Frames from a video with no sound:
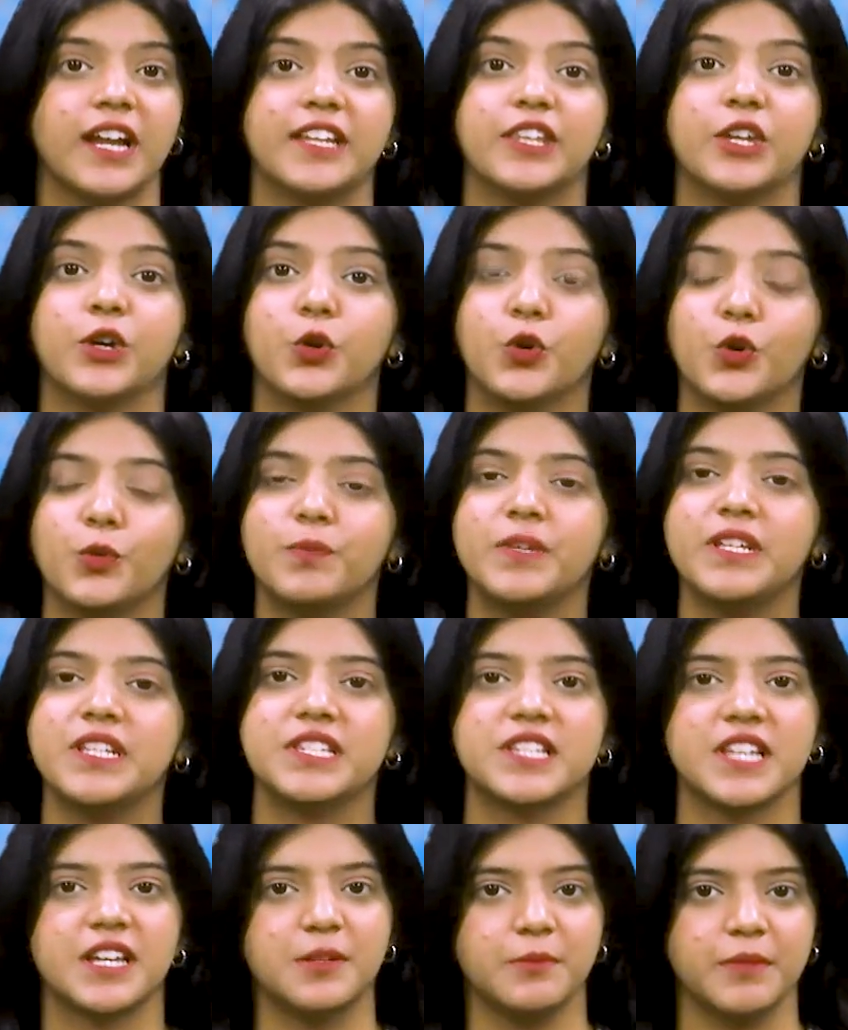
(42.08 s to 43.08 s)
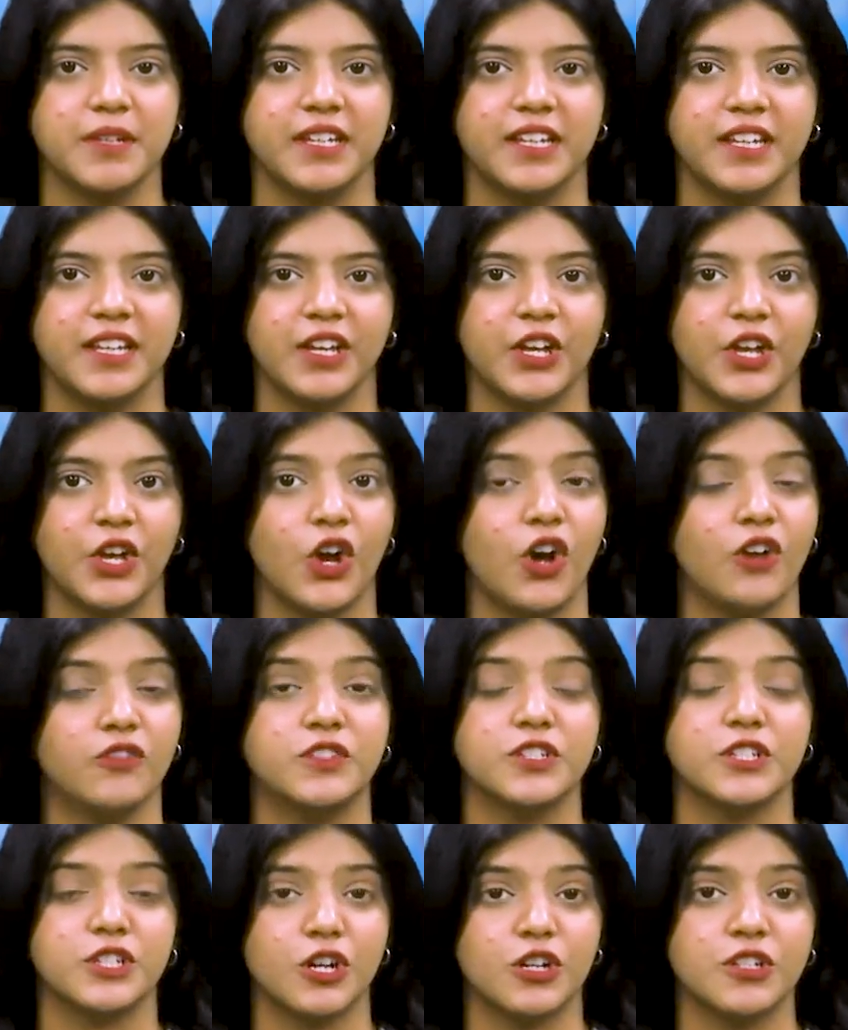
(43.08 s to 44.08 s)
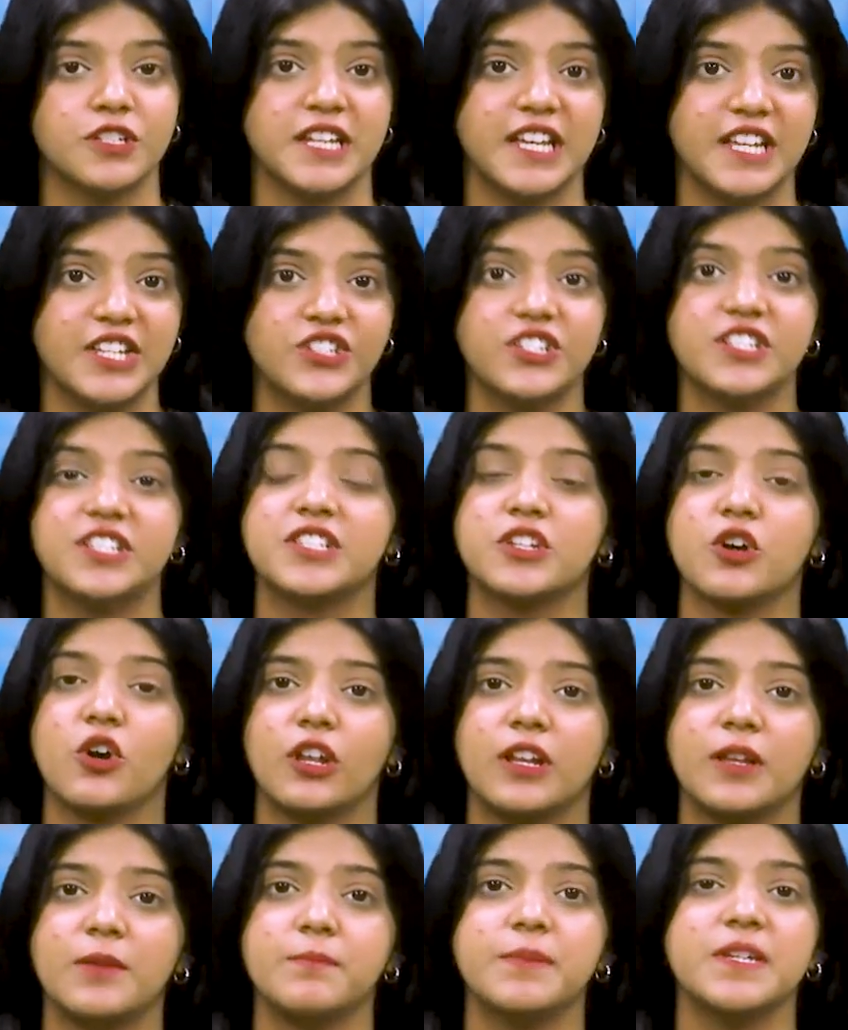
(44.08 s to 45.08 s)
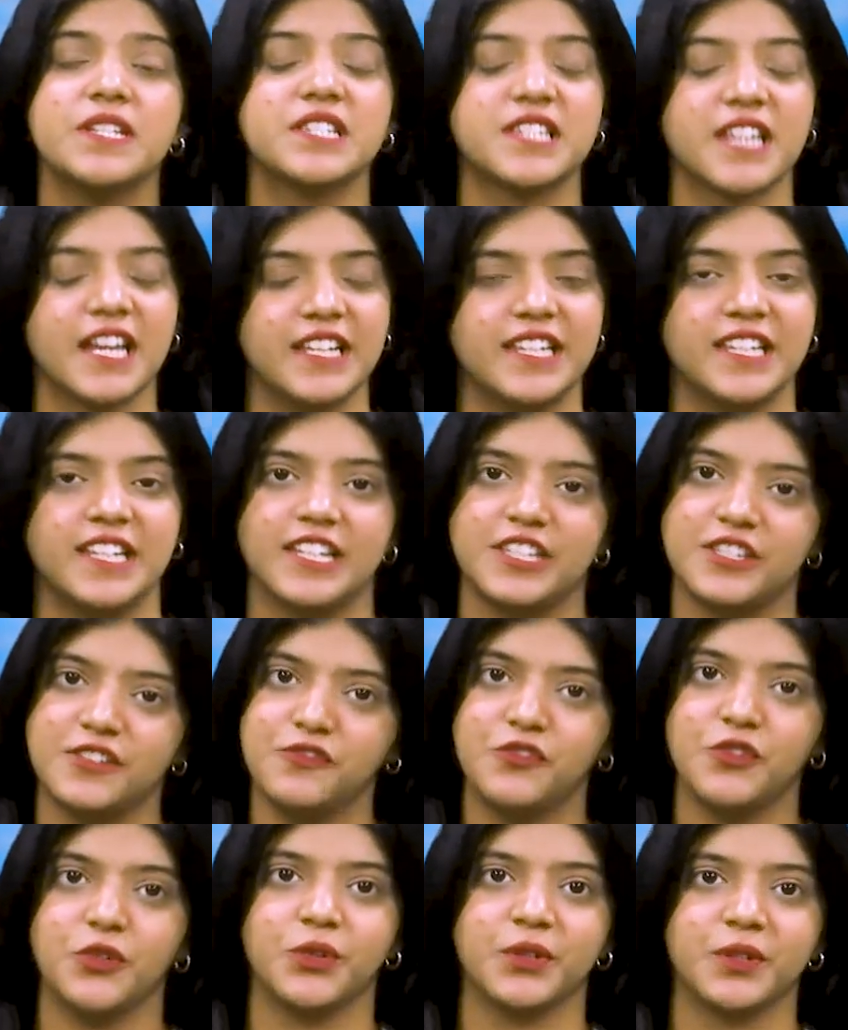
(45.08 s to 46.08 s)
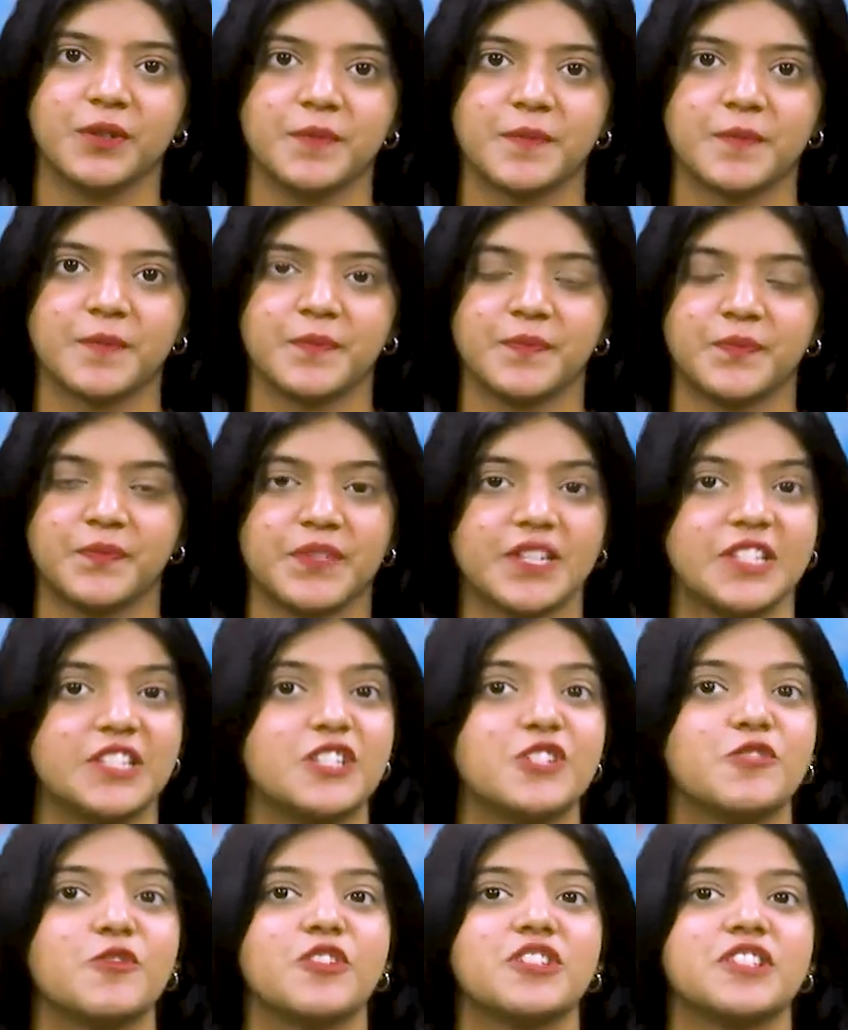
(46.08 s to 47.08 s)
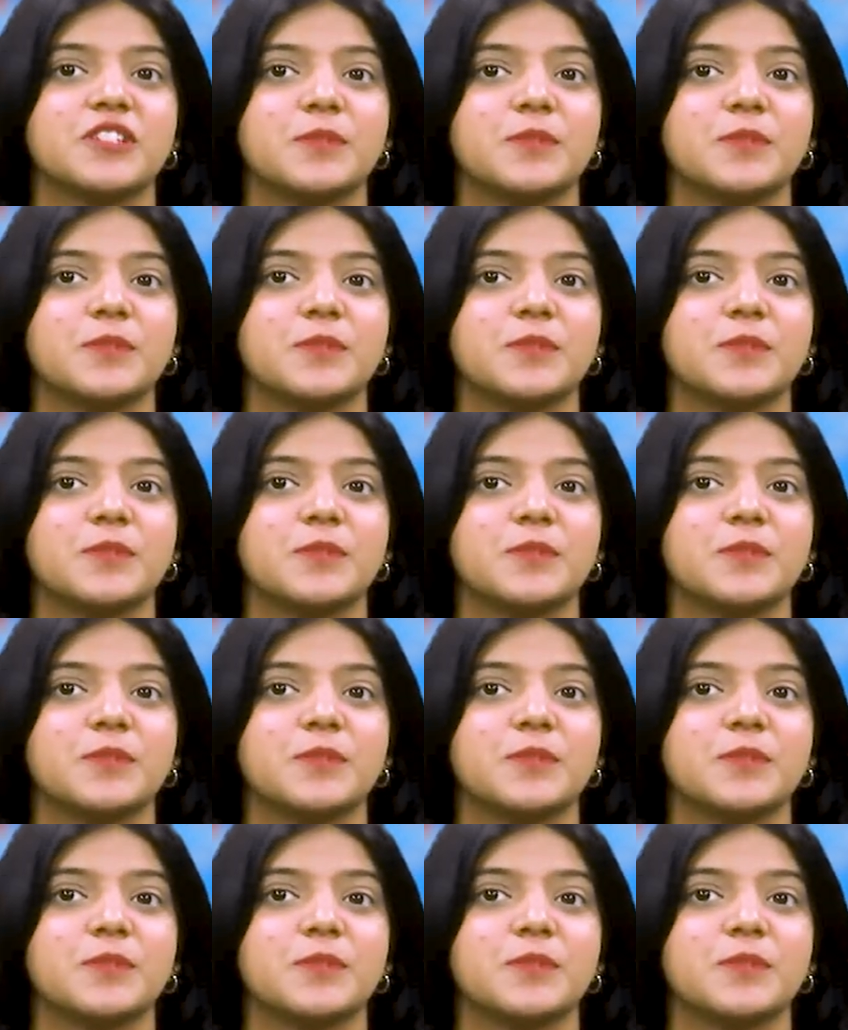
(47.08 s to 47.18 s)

at the opening ceremony of the Los Angeles Olympics 1984. This was